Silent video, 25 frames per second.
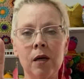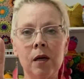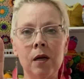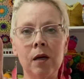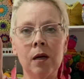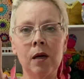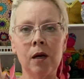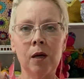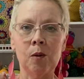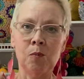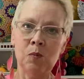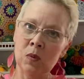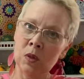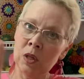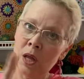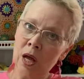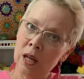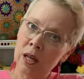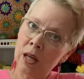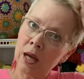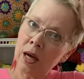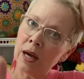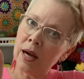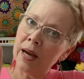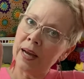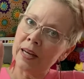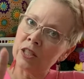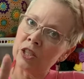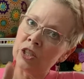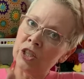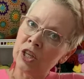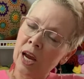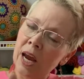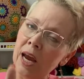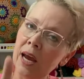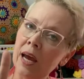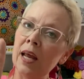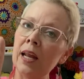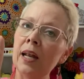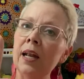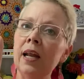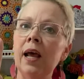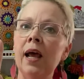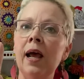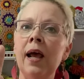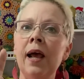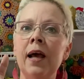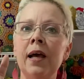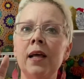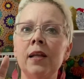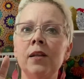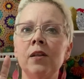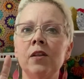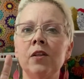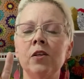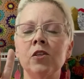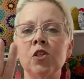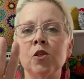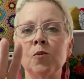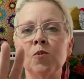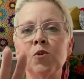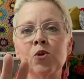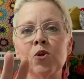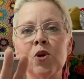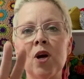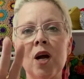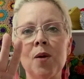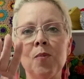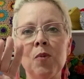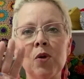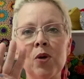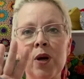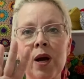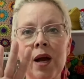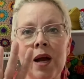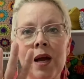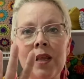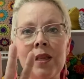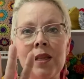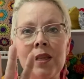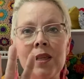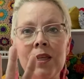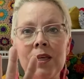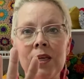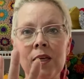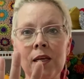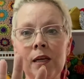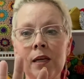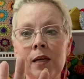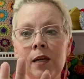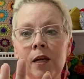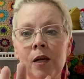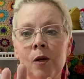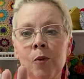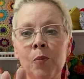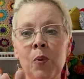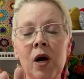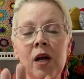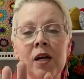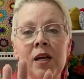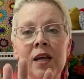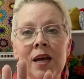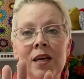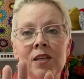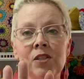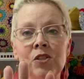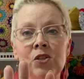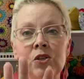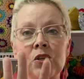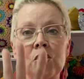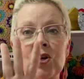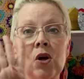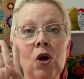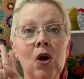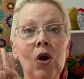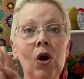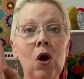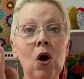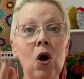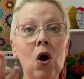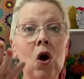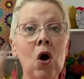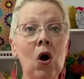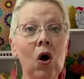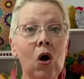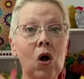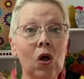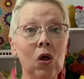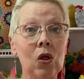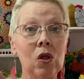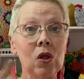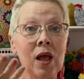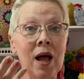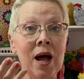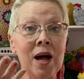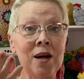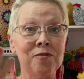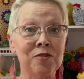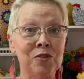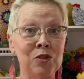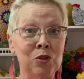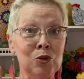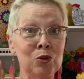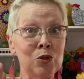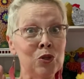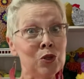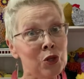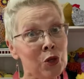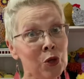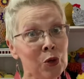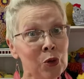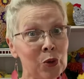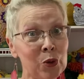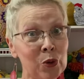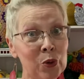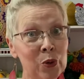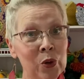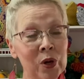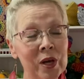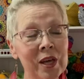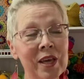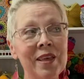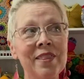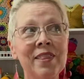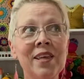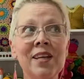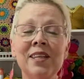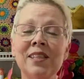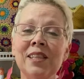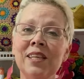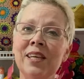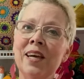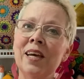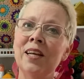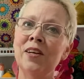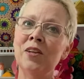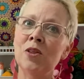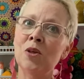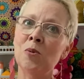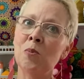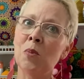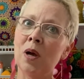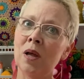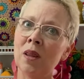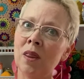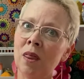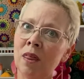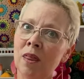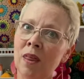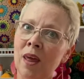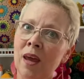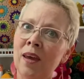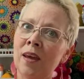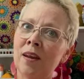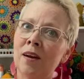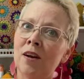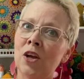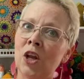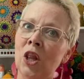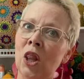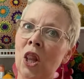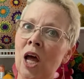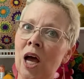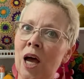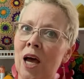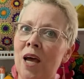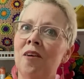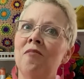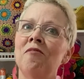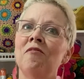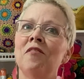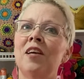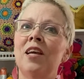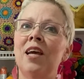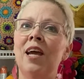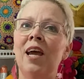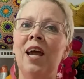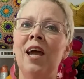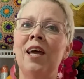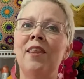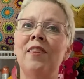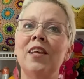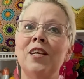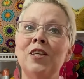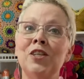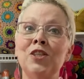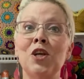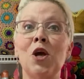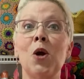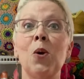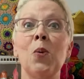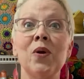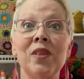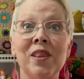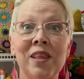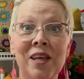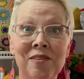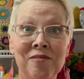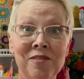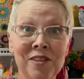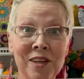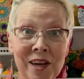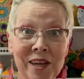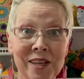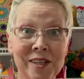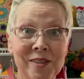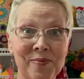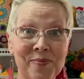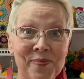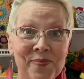Lala and Jan and the subscriber and the podcaster all have to do. Then at the end of the month, they get on live and they show what they've done.